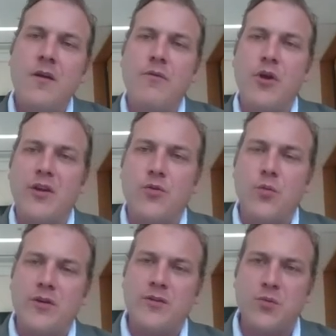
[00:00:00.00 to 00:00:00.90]
vertical
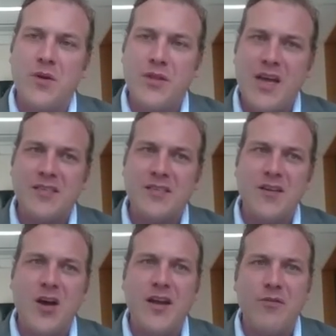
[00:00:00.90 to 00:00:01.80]
well to
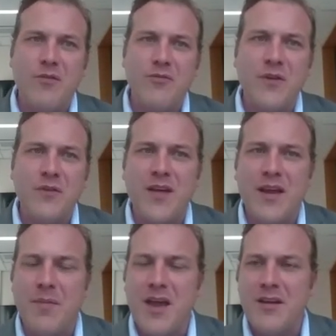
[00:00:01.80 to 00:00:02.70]

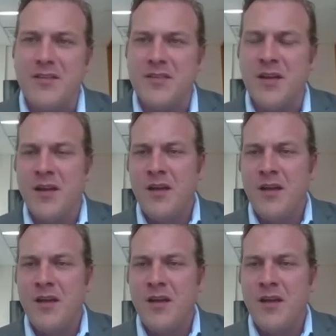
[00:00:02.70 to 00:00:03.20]
1,915 metres,